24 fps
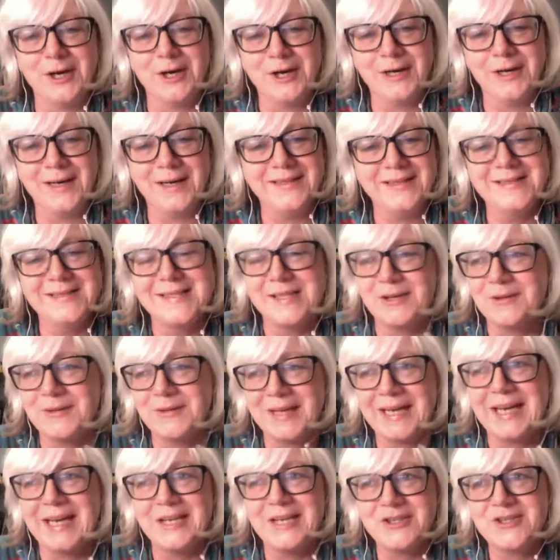And so, like, I
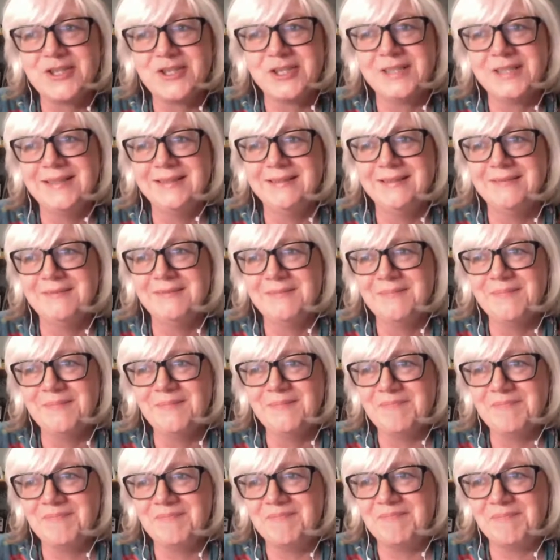shouldn't
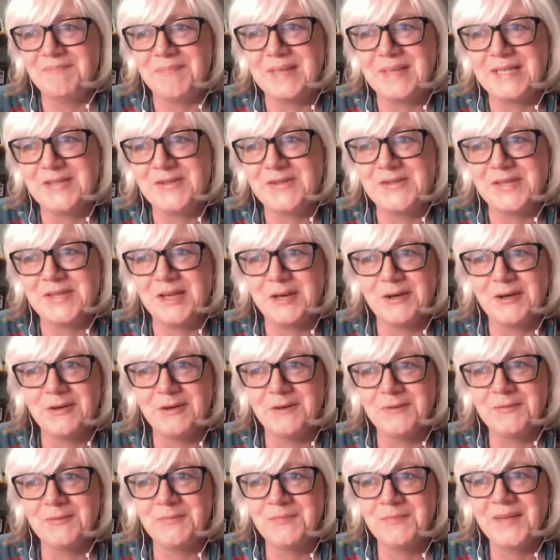be so,
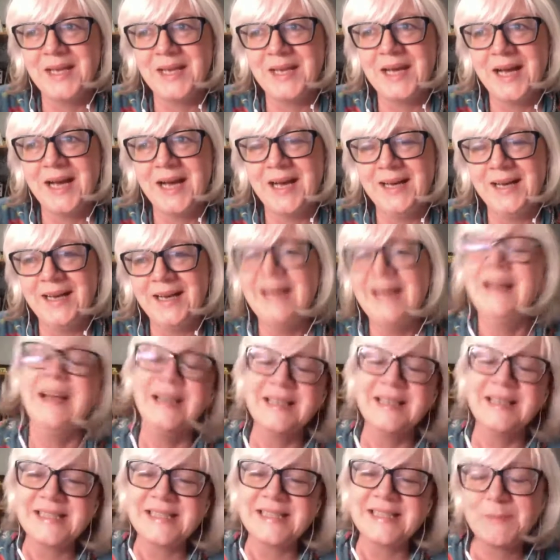I guess
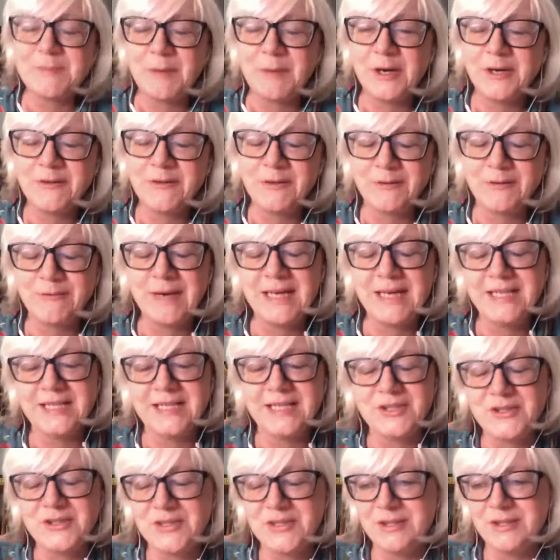that's part of the writing
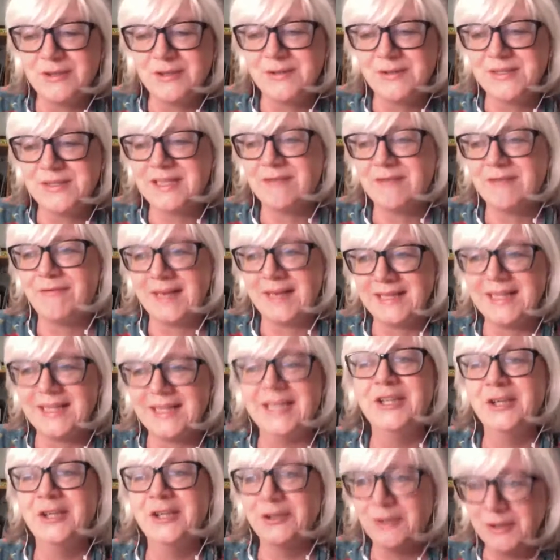too, is the fact that
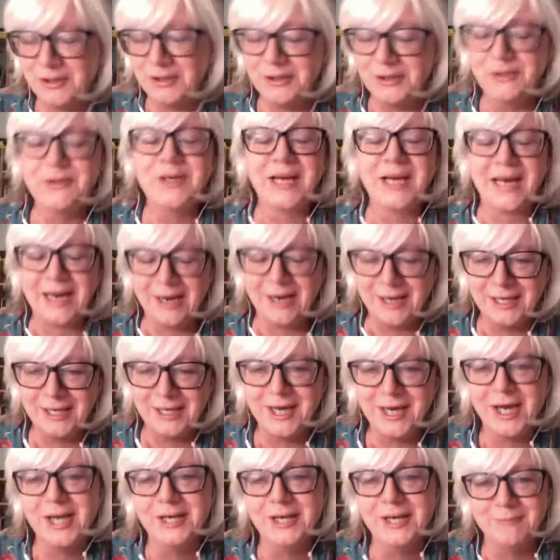you carried
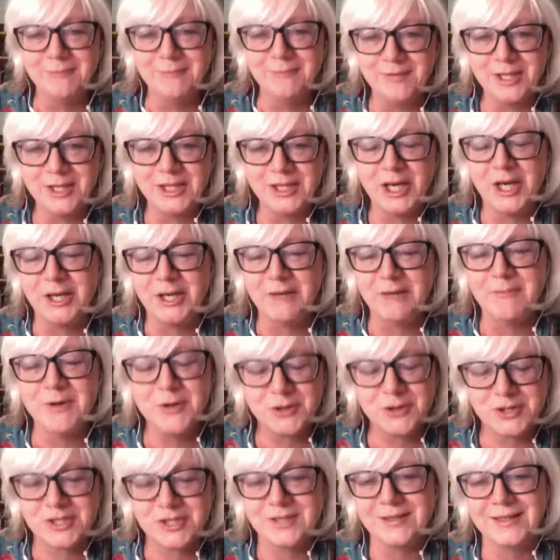on along
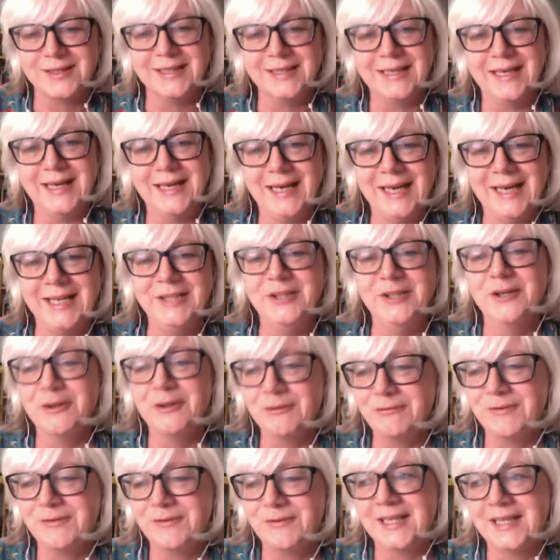emotionally, and you're
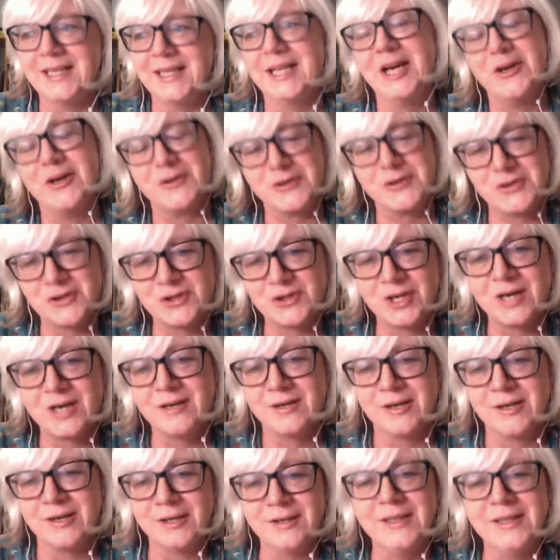feeling her
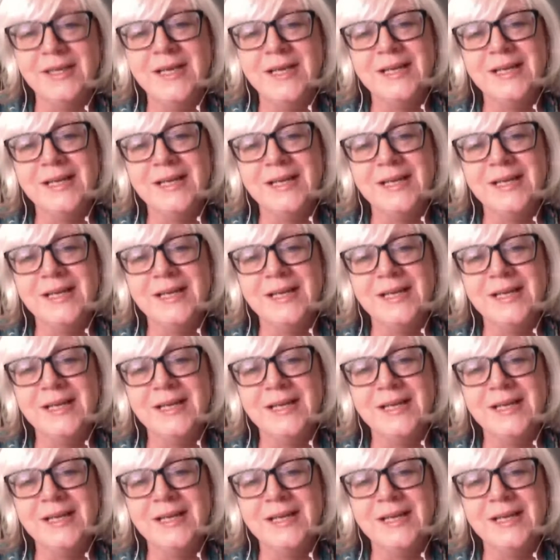struggle now